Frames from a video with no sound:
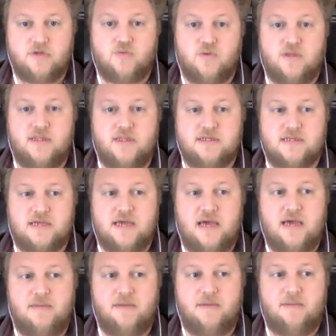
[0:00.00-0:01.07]
win this
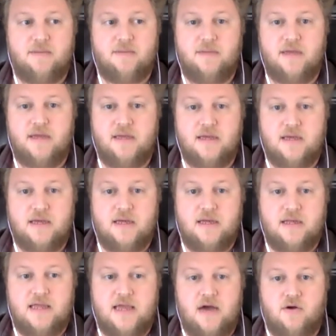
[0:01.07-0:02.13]
game and maybe
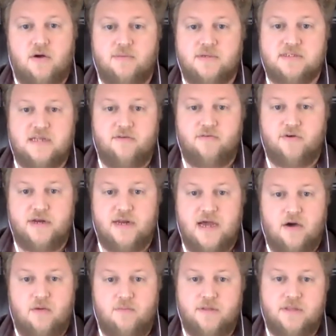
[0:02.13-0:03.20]
the outcome is never in
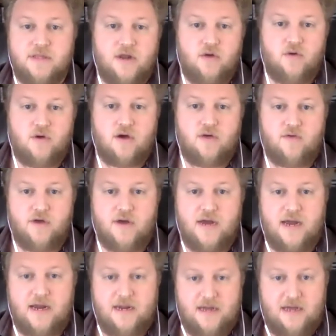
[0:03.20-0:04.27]
doubt, but they don't cover a
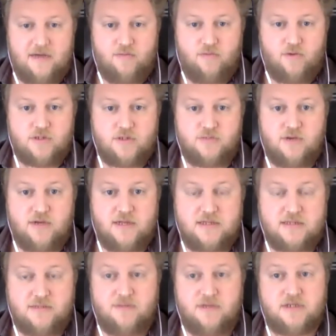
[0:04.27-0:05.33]
nine and a half point spread.
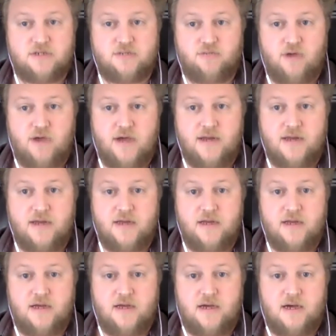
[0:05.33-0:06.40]
That's a big spread
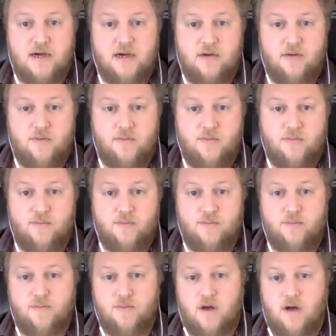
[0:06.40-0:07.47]
uh,
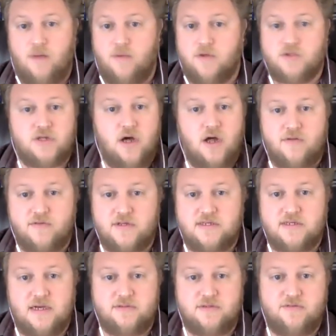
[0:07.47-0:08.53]
almost all of the
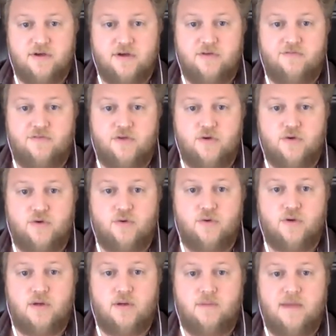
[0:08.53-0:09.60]
time. There's very few
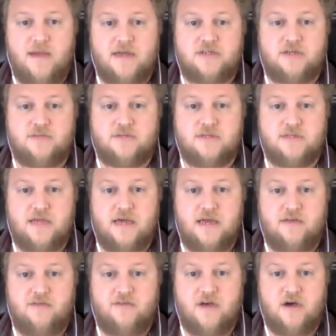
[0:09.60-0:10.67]
matchups in the
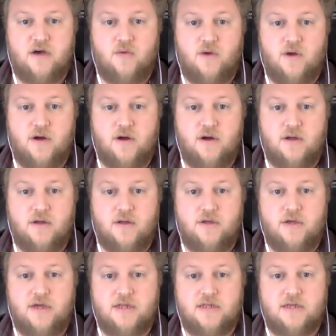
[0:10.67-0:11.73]
NFL where
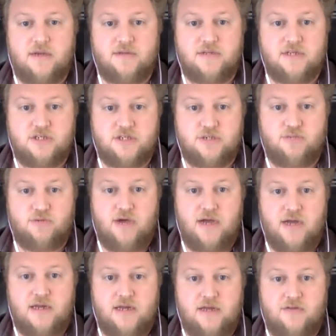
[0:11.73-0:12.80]
you get a double digit
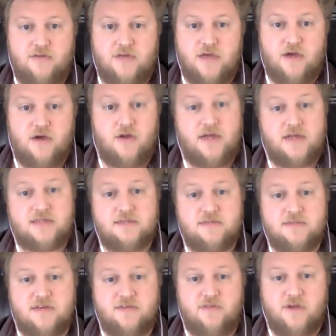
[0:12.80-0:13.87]
spread and you think, oh, that
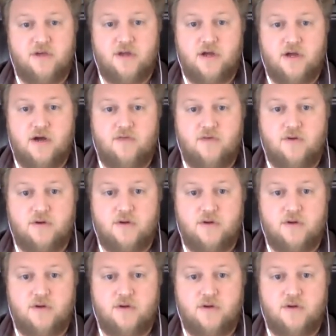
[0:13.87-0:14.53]
team's definitely going to cover.